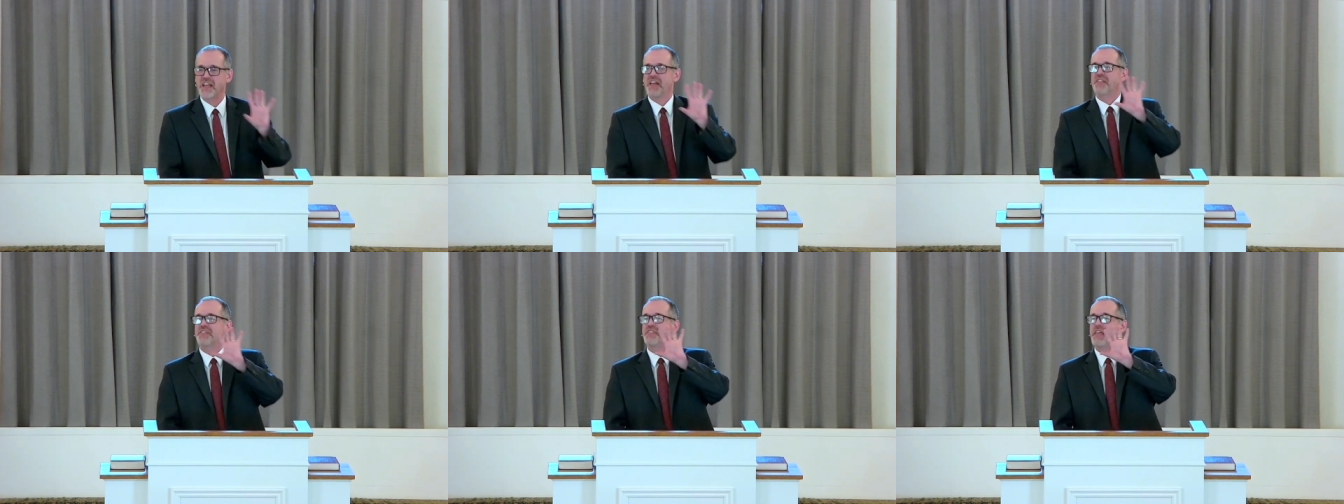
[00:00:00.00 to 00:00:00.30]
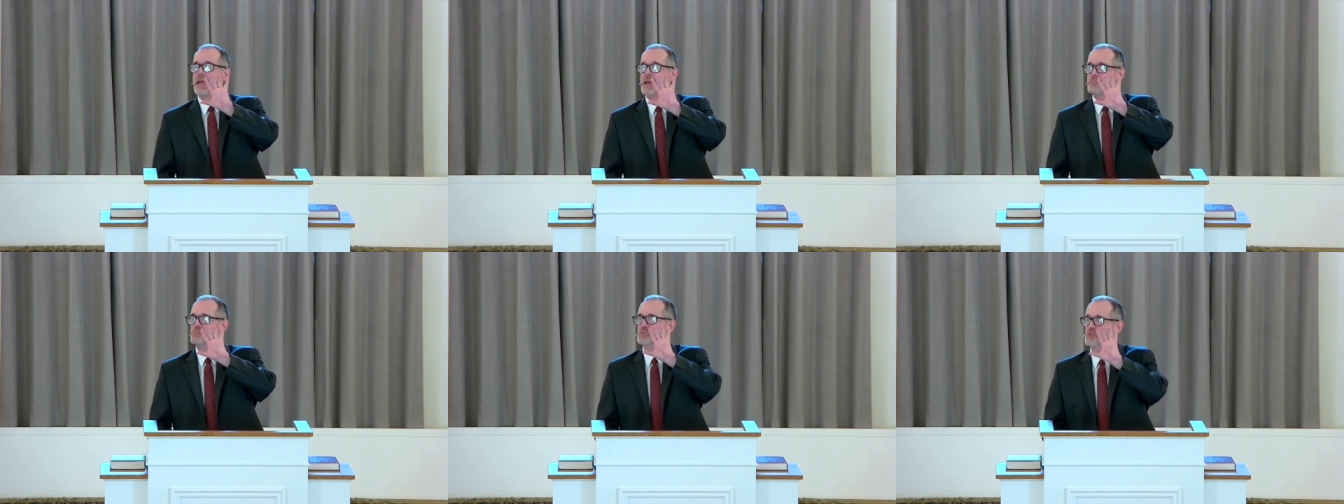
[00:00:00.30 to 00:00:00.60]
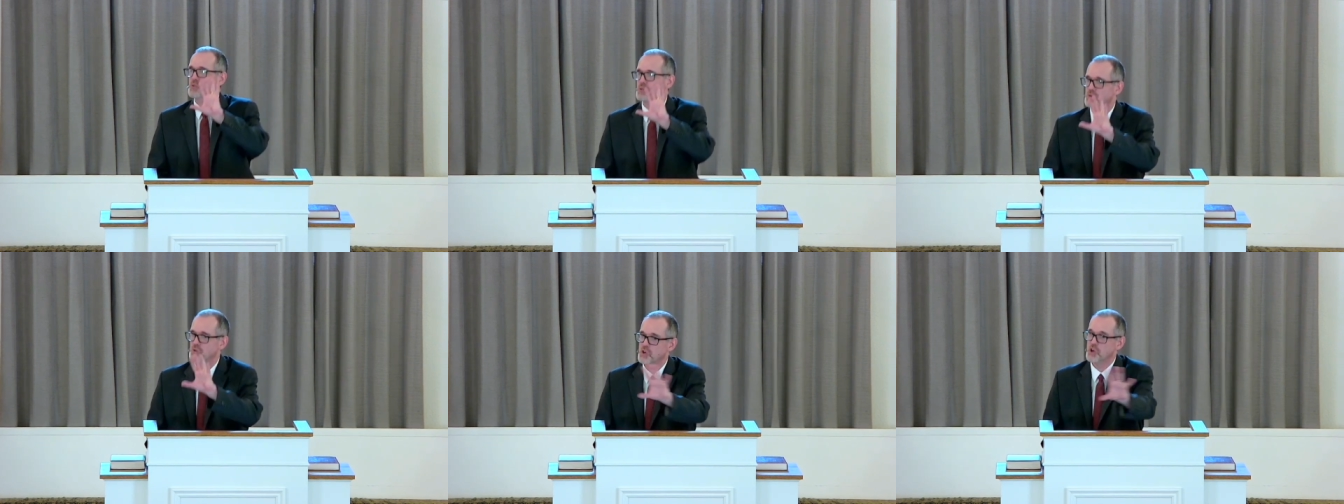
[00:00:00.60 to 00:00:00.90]
They
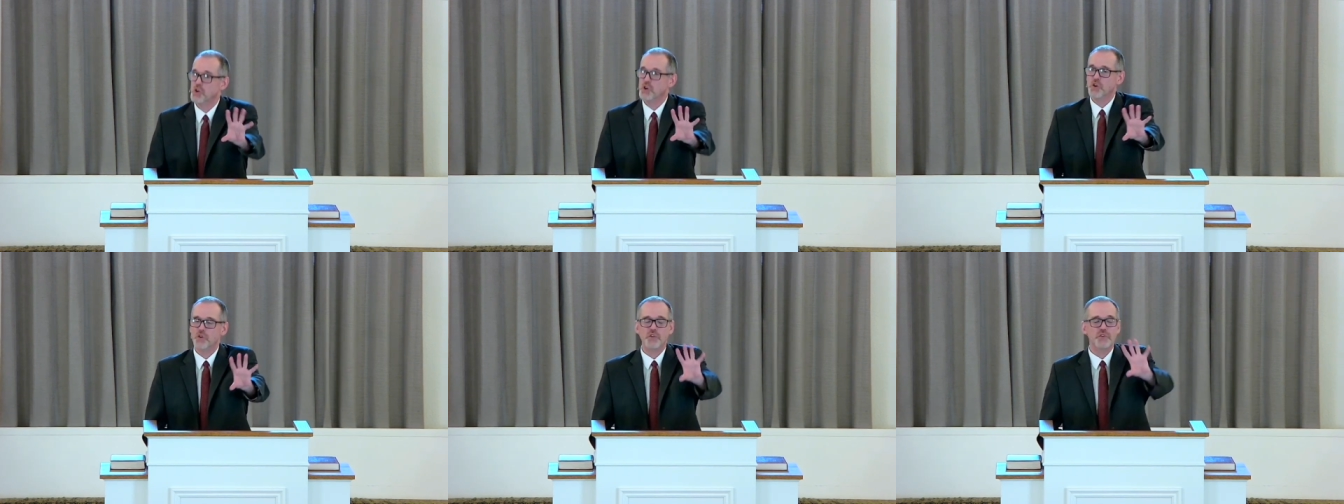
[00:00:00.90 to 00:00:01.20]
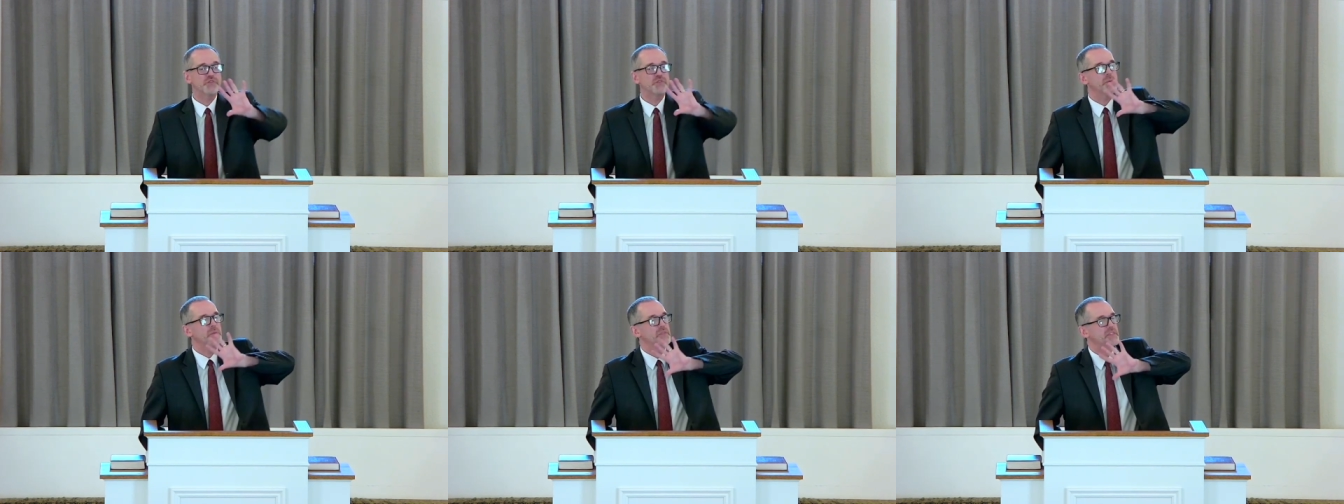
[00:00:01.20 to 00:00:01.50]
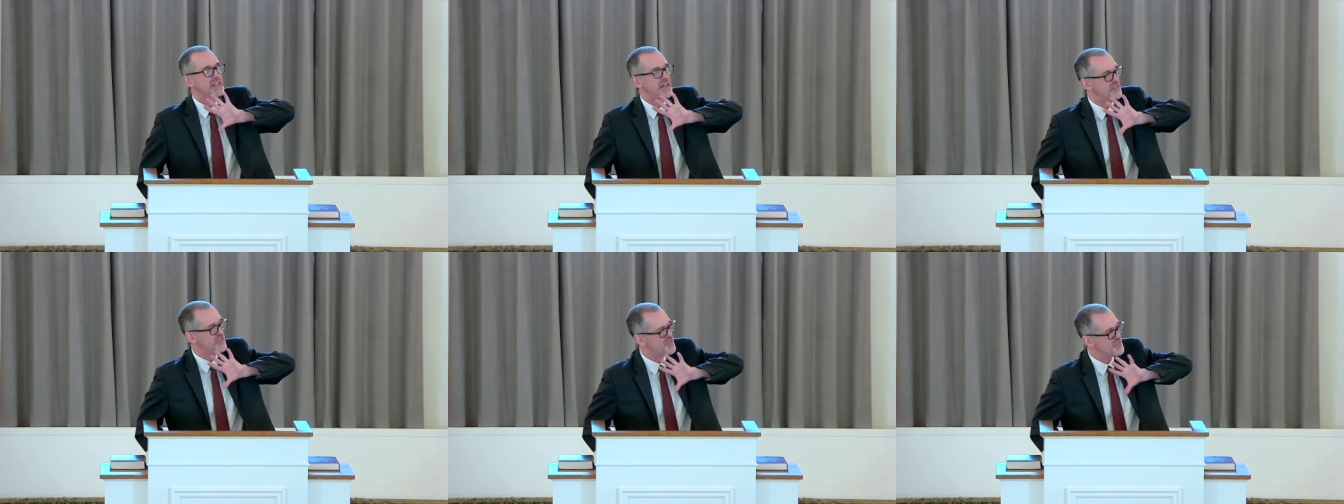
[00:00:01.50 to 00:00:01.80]
proved
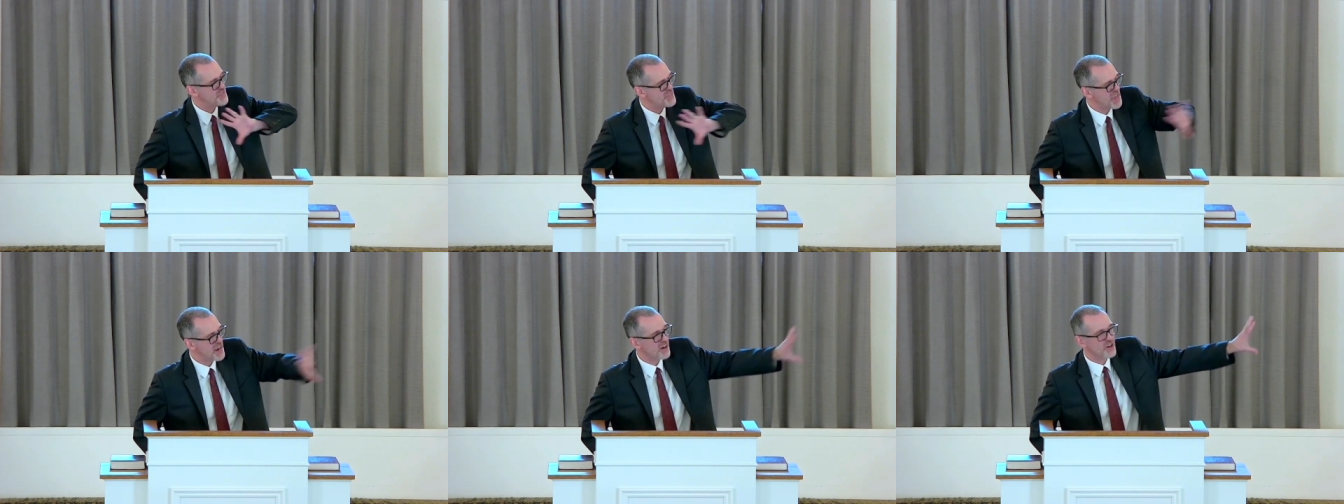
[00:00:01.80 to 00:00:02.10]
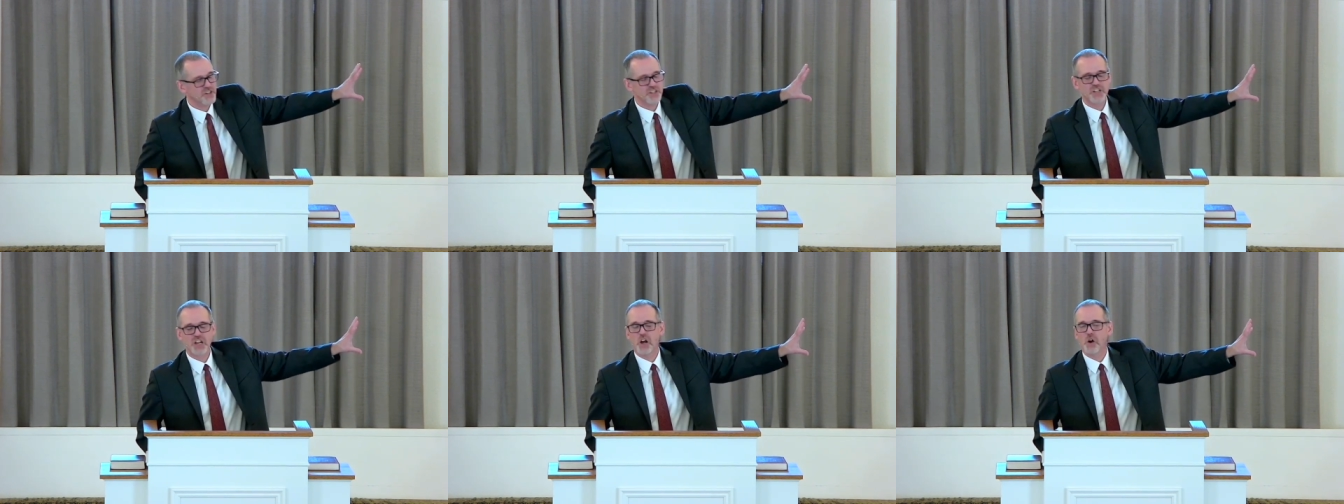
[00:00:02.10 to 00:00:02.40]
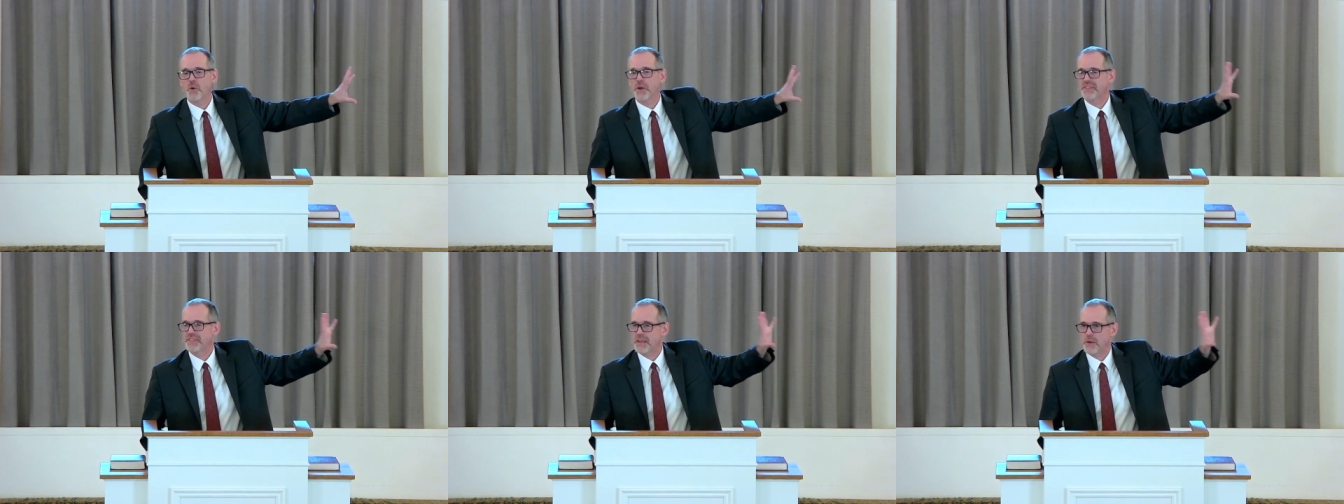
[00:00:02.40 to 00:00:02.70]
that their
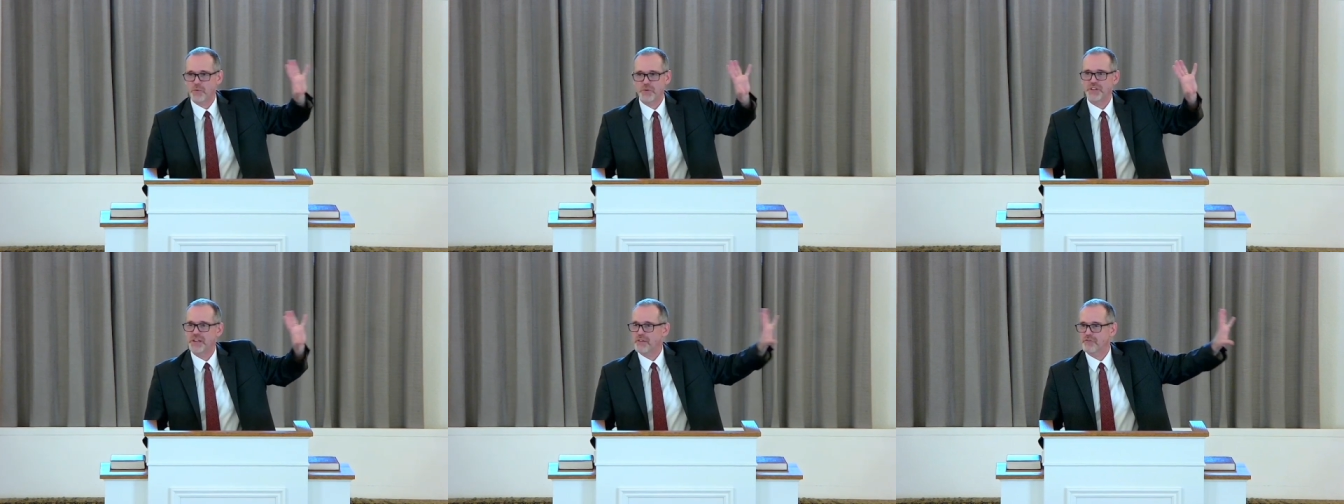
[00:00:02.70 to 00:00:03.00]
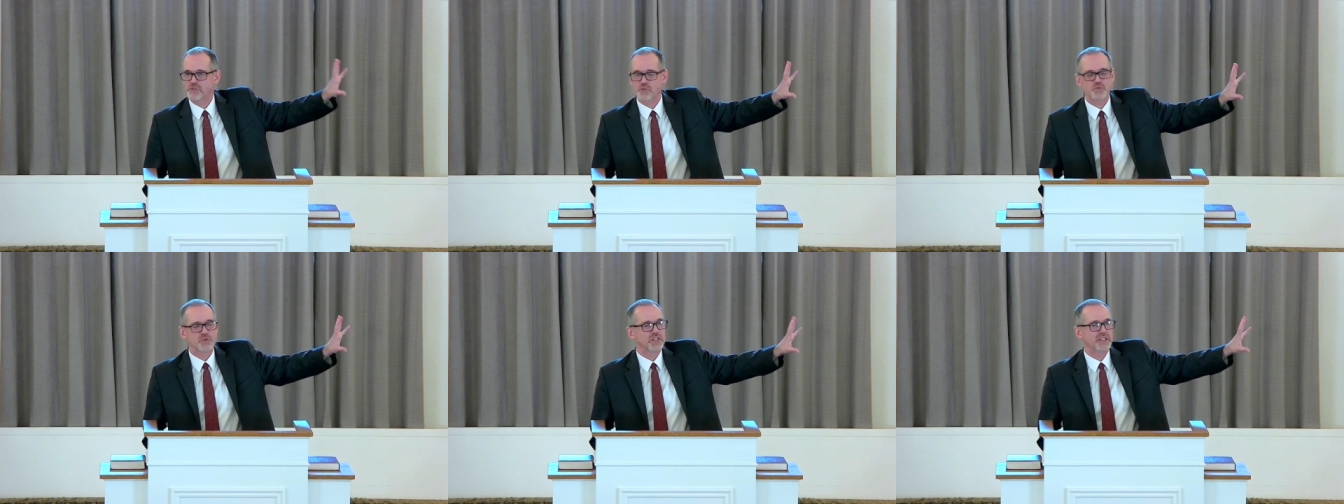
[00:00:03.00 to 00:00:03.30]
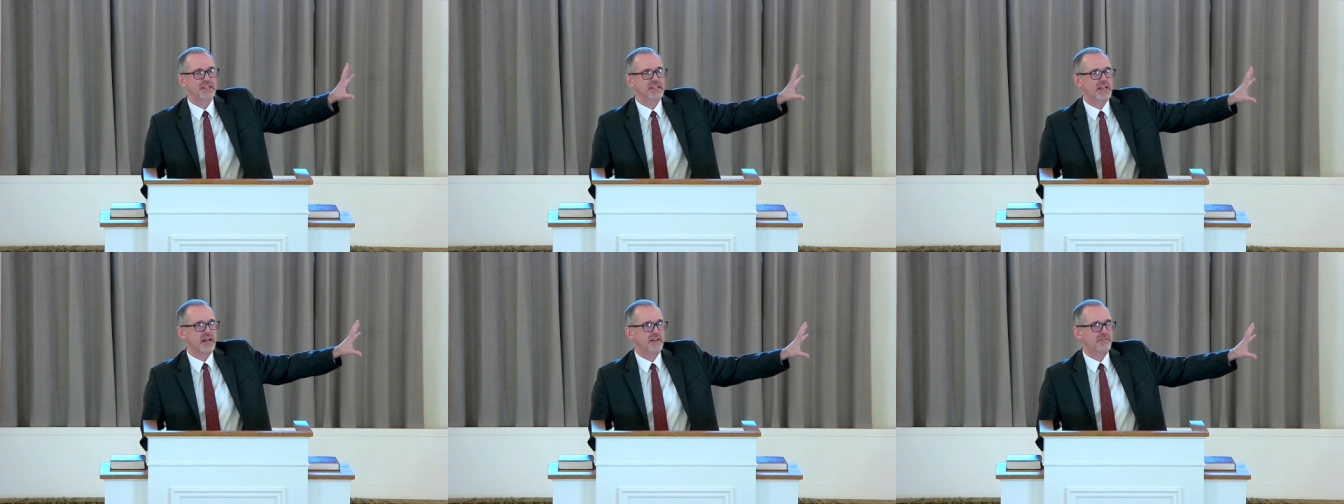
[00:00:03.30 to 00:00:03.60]
going, they were never
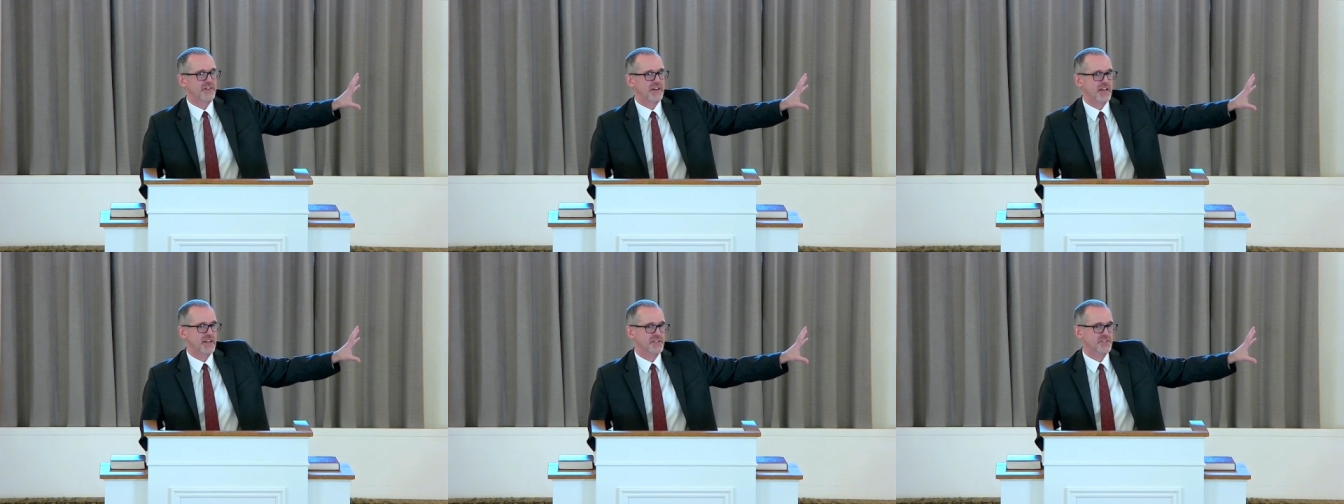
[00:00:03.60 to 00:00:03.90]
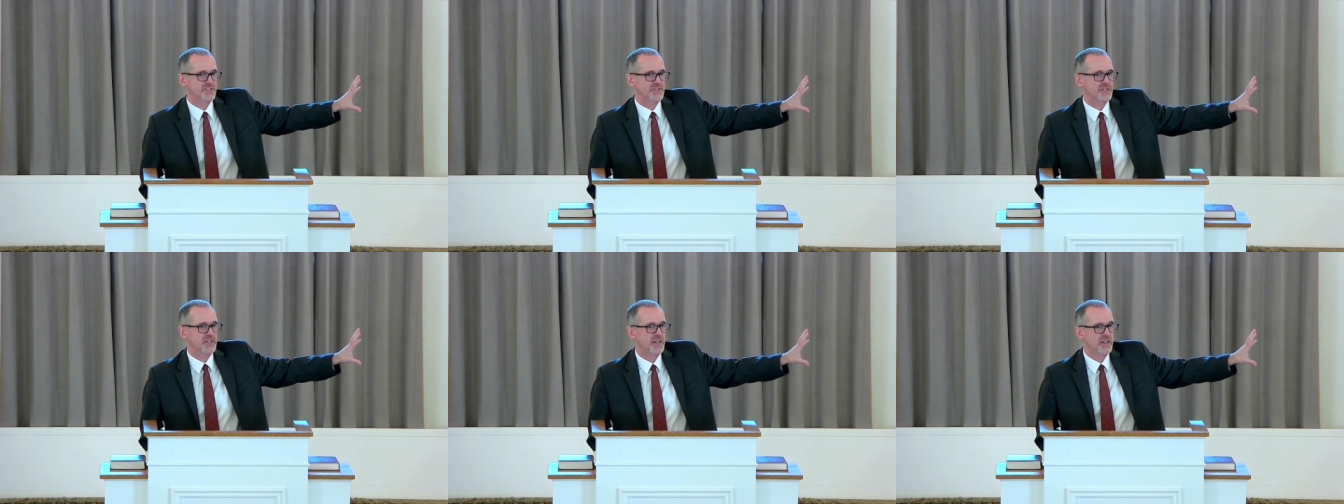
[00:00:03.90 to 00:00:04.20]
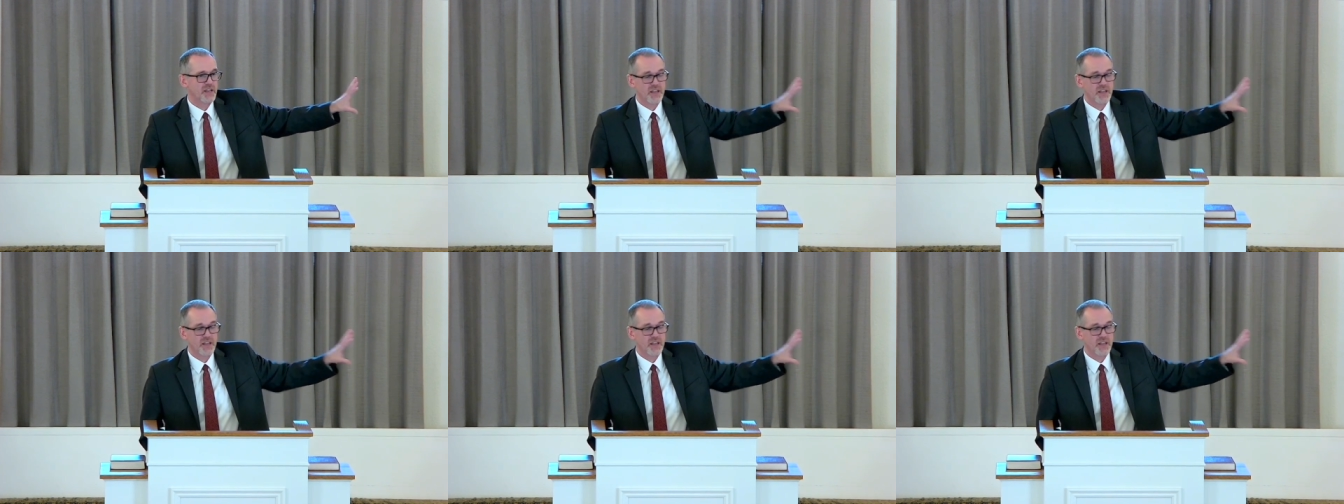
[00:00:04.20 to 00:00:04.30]
really of us.